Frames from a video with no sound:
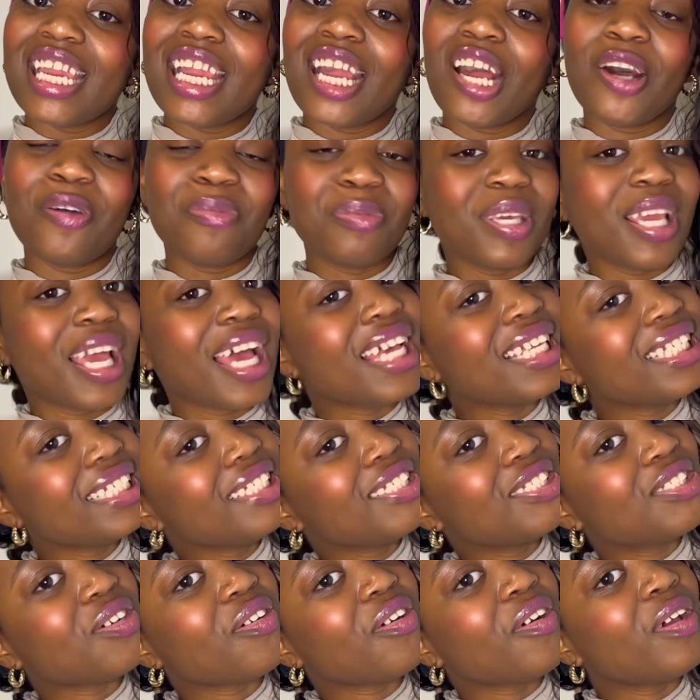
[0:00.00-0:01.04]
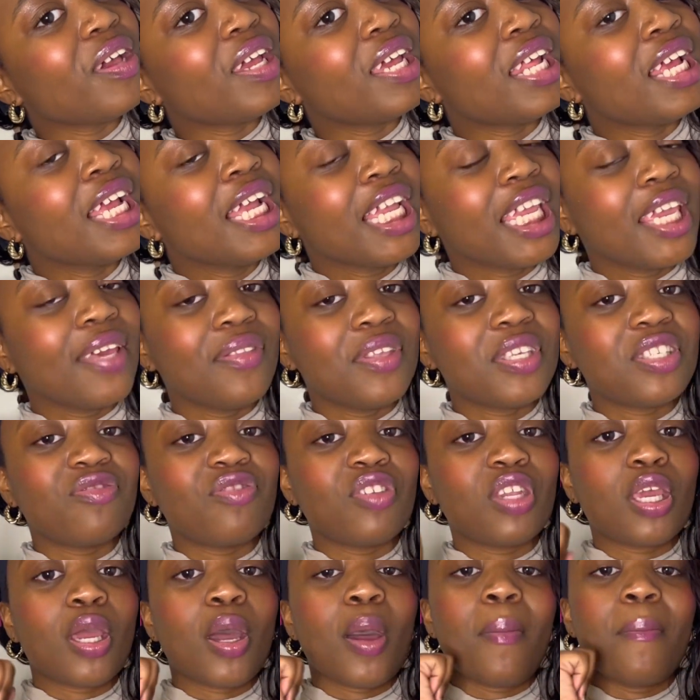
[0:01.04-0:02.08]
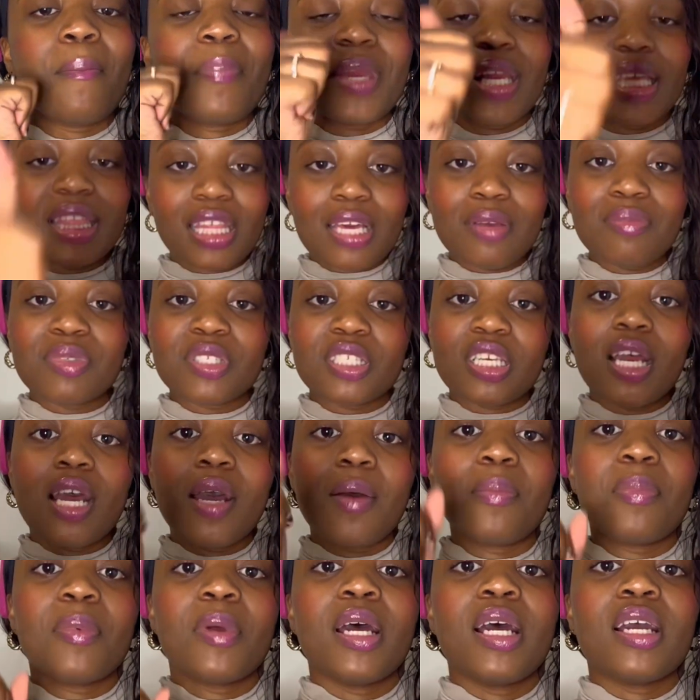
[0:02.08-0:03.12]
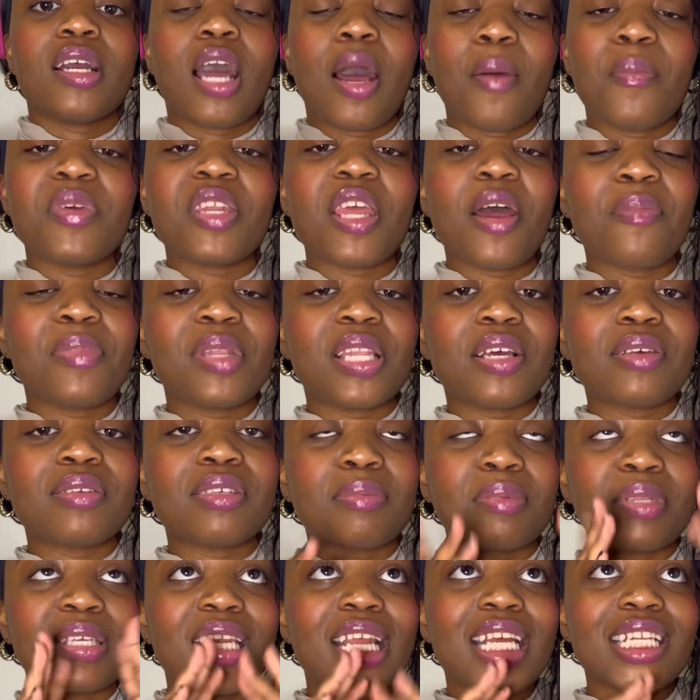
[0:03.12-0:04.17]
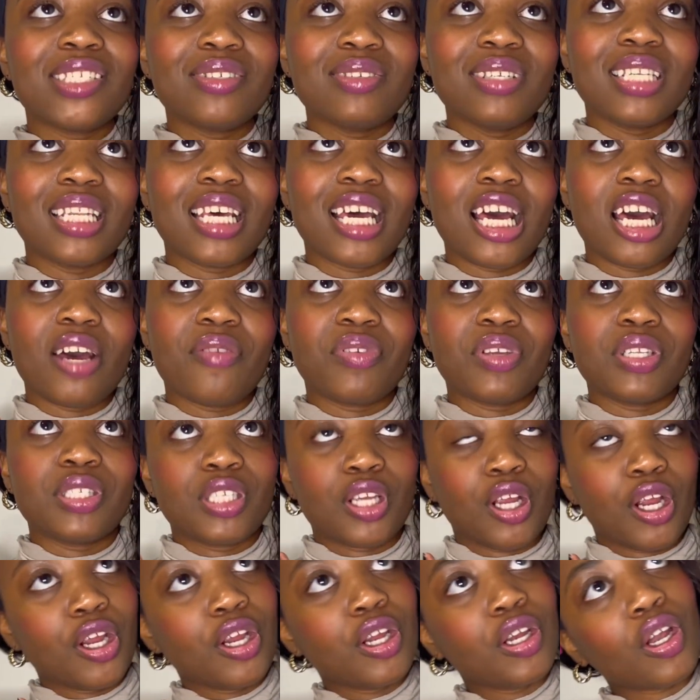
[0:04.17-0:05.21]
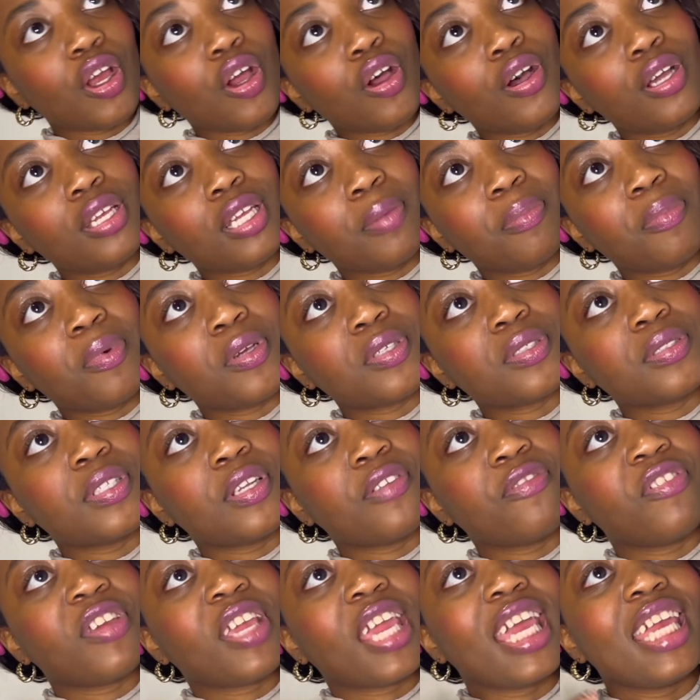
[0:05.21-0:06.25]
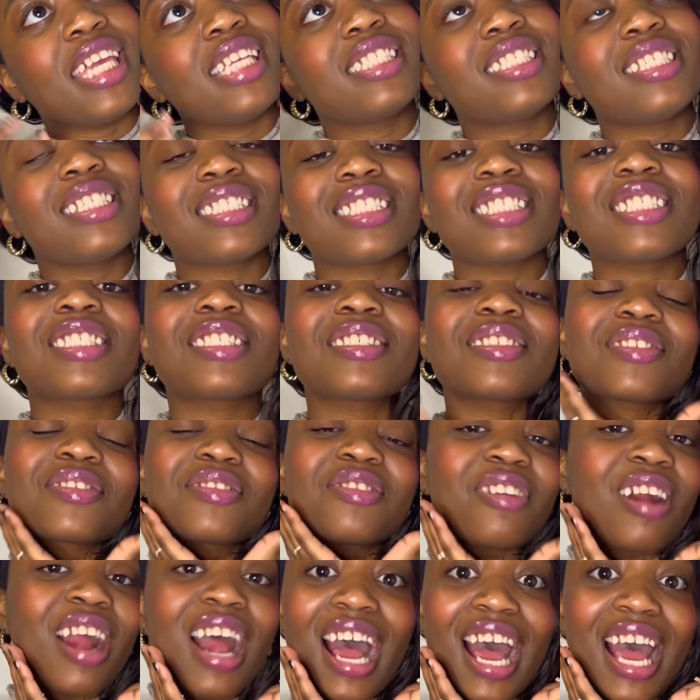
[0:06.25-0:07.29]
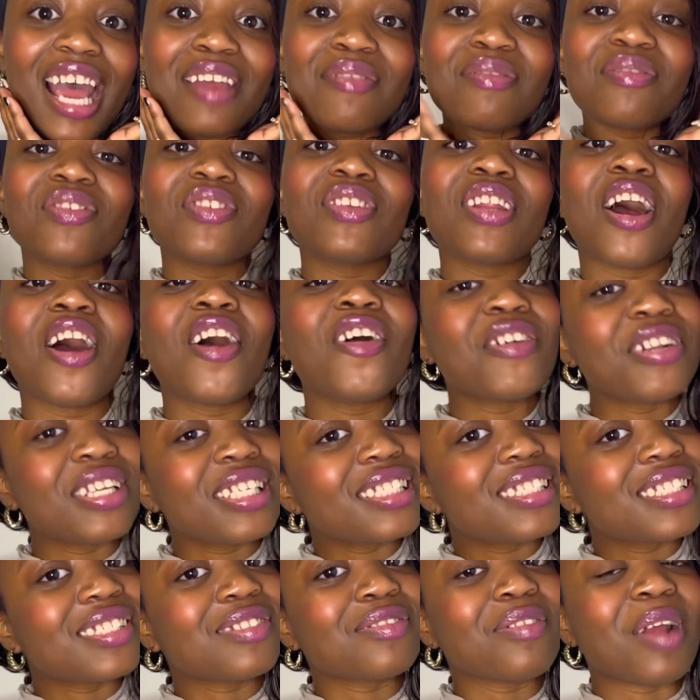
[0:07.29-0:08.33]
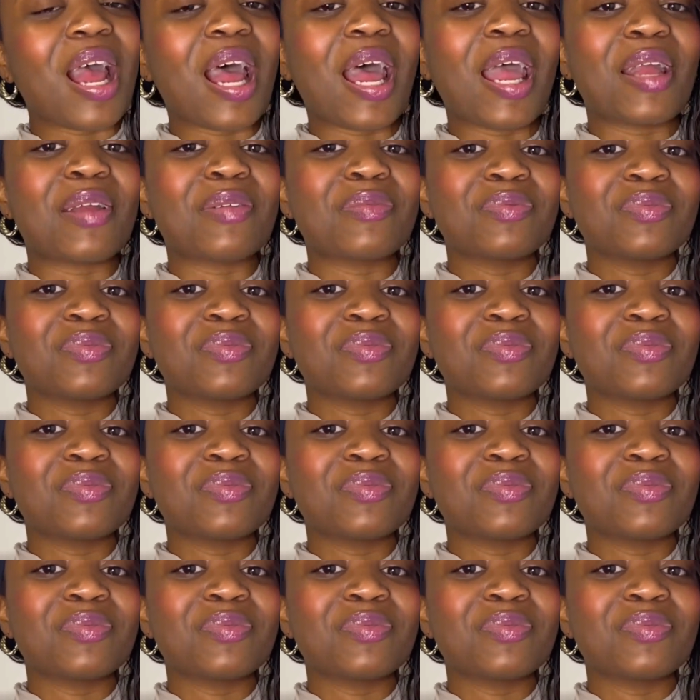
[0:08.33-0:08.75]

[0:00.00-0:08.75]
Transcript: Hope you guys enjoy. Give this video a big thumbs up. Comment down below something that you love, and turn on your post notifications and subscribe if you're not already subscribed.